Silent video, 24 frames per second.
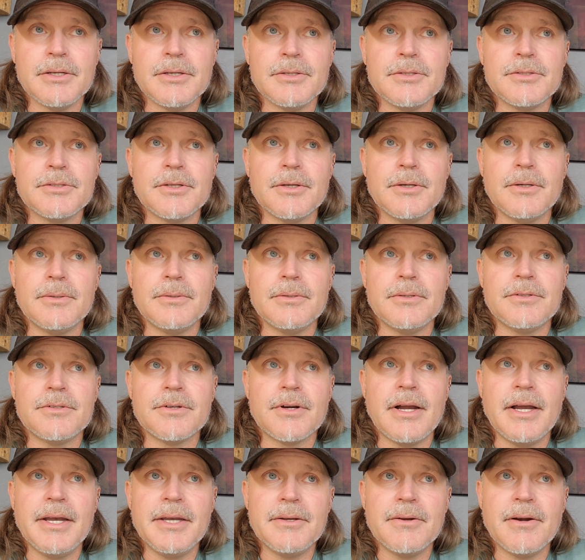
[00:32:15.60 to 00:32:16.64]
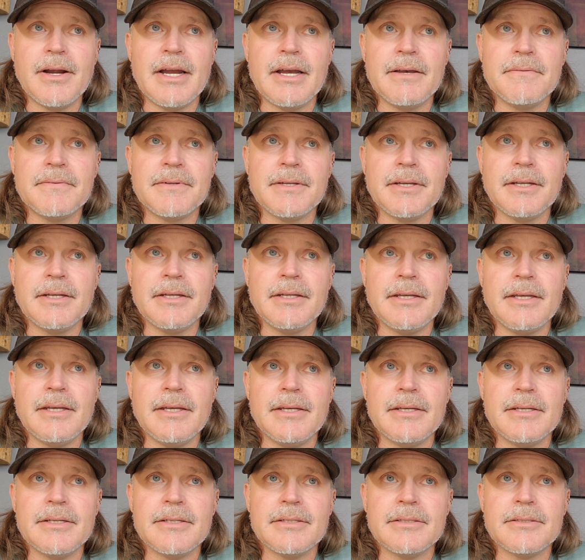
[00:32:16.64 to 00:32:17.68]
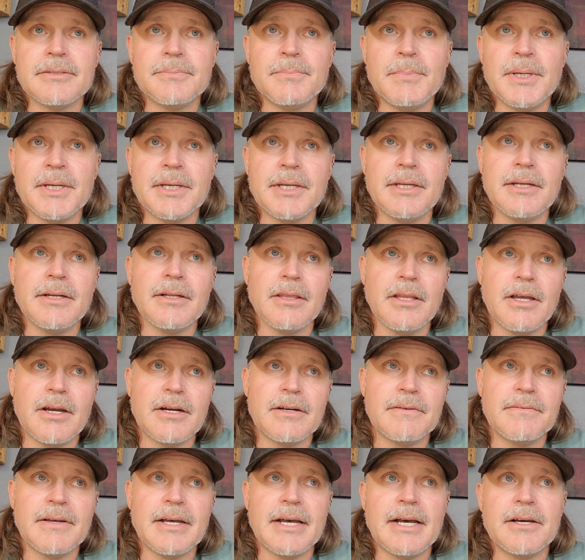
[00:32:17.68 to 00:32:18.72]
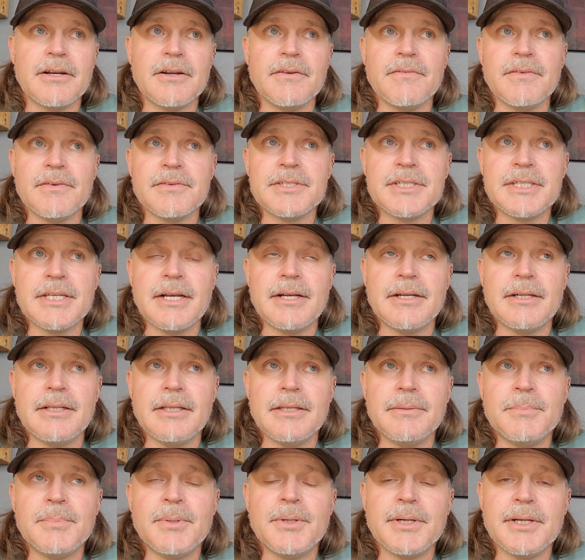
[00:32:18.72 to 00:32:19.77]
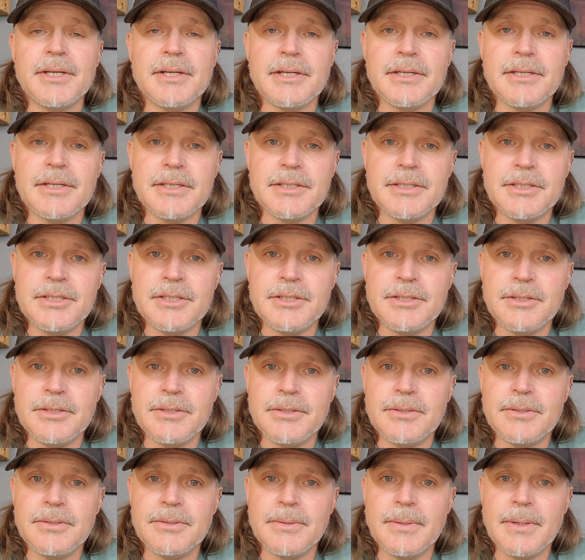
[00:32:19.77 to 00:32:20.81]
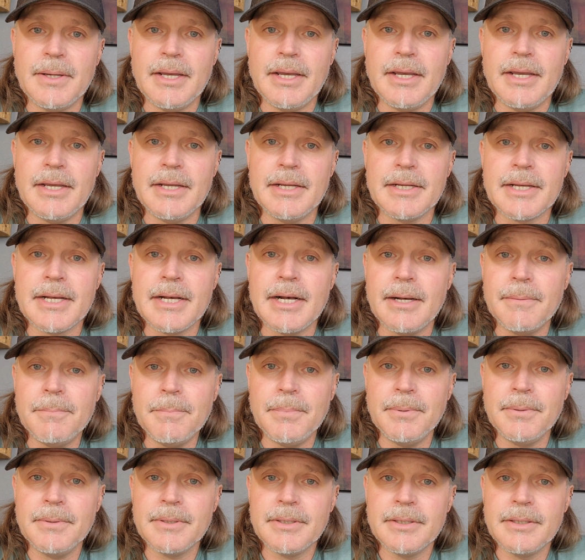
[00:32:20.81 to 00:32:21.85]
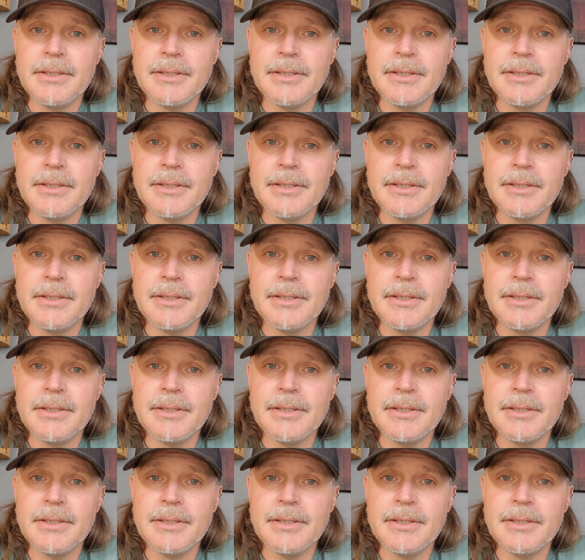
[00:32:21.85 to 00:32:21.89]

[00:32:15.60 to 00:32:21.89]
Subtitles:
So dry grafting is picking a larva out of a cell, putting it into a cup,